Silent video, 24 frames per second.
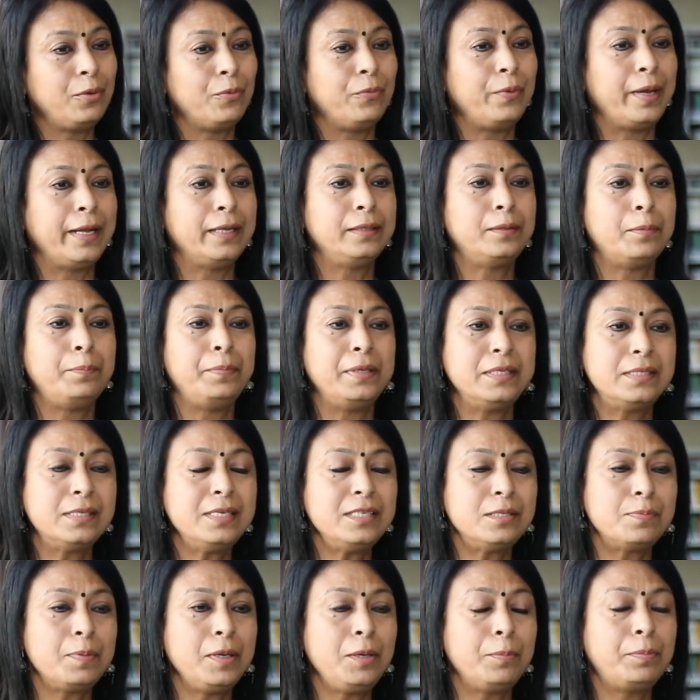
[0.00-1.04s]
where the
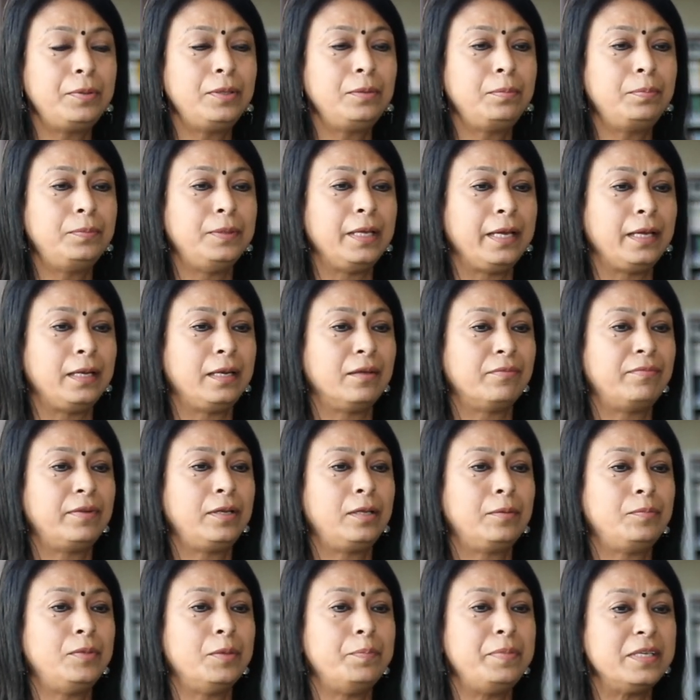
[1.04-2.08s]
business people,
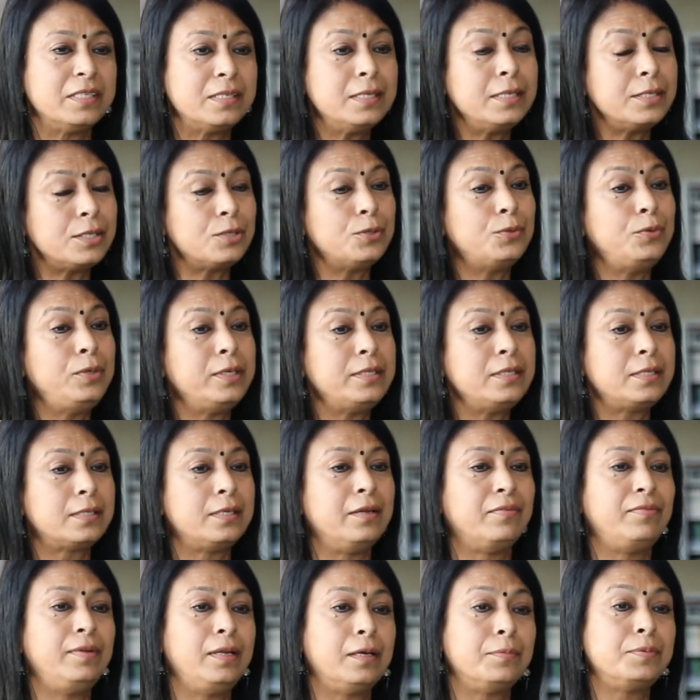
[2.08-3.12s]
the business students
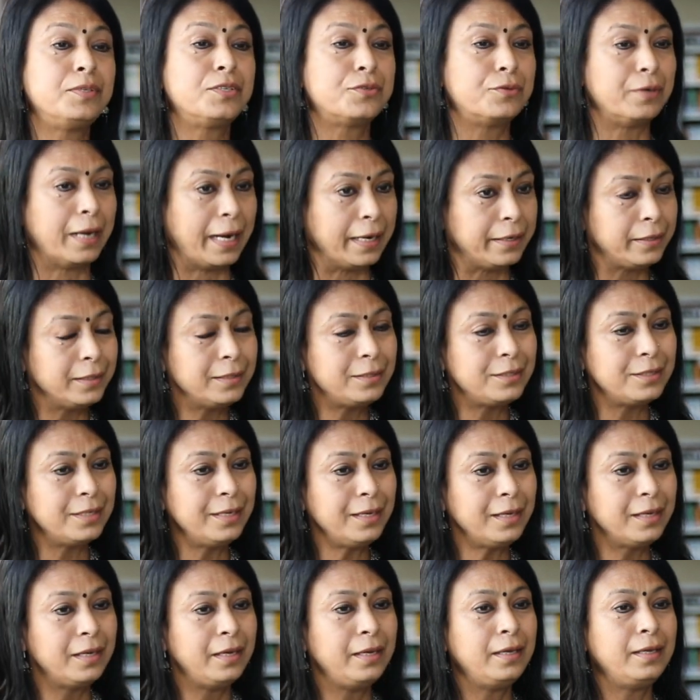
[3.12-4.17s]
develop
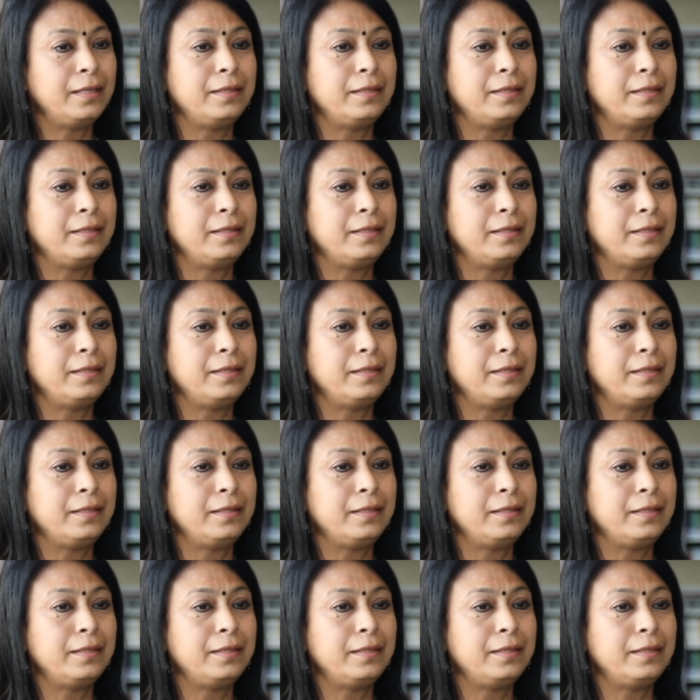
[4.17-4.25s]
strategy,